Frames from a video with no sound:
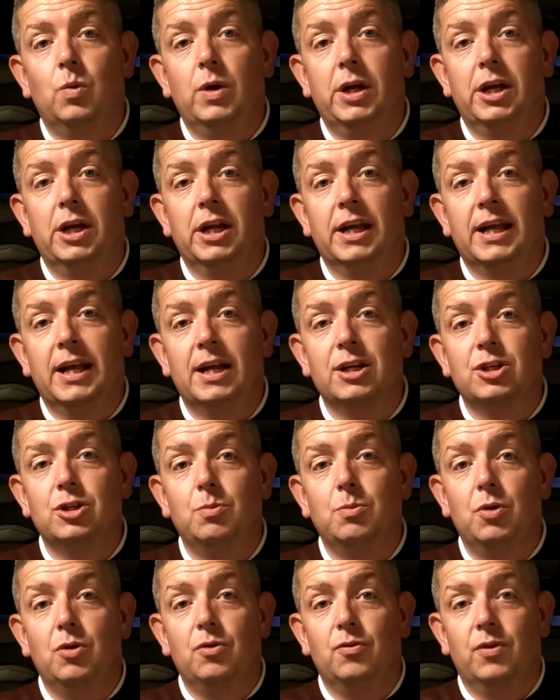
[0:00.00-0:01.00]
We're going to
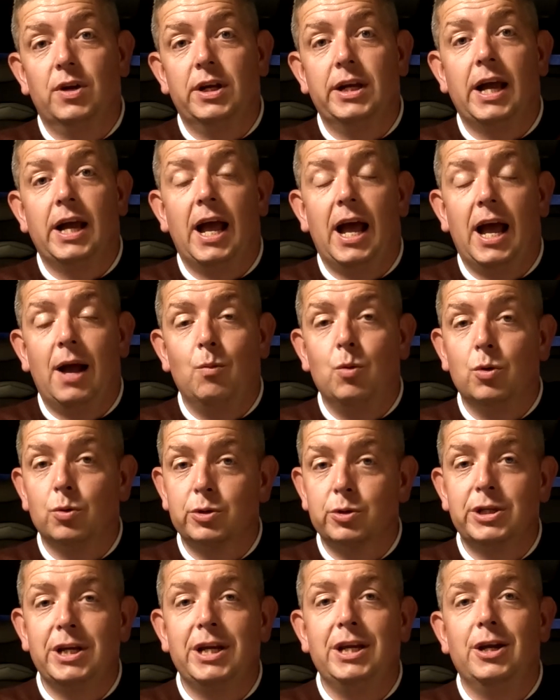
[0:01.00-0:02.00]
catch a movie and
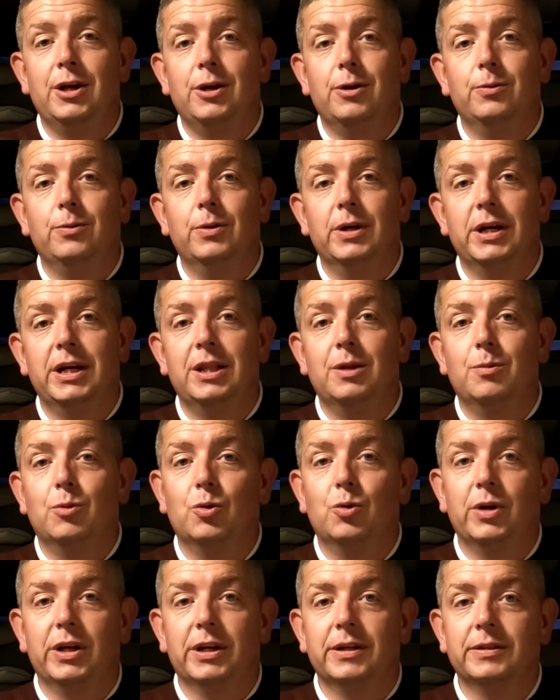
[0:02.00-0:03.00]
we'll see you in the
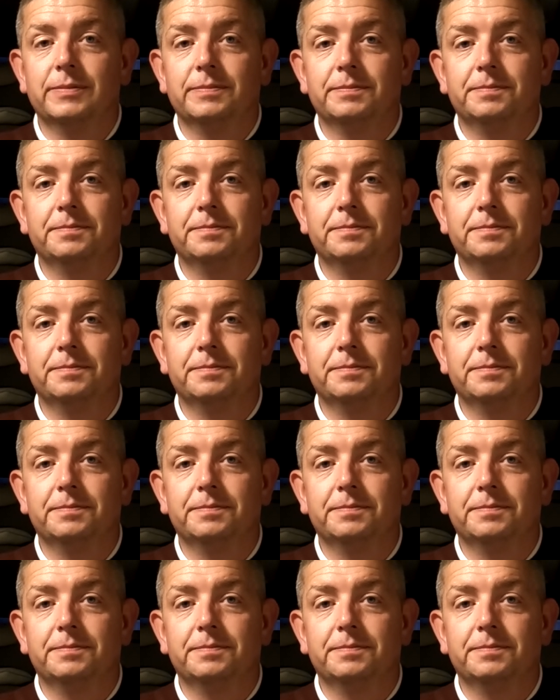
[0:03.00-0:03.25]
morning.